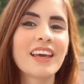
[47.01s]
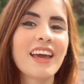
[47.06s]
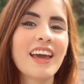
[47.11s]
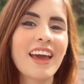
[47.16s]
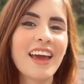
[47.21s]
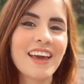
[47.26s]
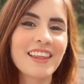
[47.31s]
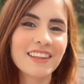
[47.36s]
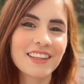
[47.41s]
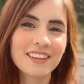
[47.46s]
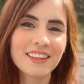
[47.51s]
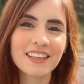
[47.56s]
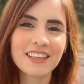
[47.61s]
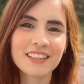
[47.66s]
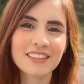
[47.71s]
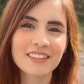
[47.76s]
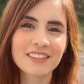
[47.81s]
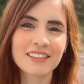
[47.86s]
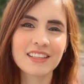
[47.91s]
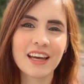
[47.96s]
And the thing
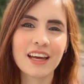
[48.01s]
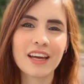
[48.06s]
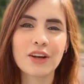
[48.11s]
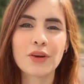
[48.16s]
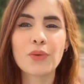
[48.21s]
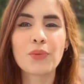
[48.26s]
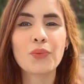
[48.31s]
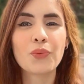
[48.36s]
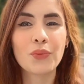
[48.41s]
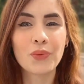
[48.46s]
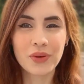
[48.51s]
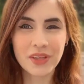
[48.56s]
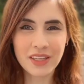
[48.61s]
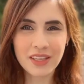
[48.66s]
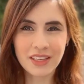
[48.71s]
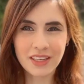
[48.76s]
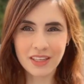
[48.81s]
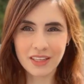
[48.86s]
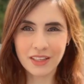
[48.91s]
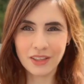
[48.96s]
is that
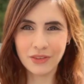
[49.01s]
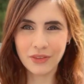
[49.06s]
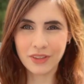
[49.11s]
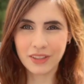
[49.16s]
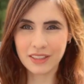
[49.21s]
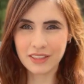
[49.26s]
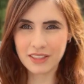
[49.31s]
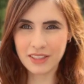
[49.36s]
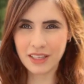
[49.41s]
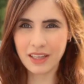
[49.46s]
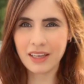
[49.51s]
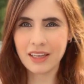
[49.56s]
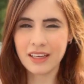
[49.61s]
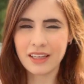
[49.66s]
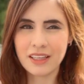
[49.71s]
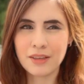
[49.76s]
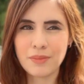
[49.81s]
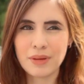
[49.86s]
we look at time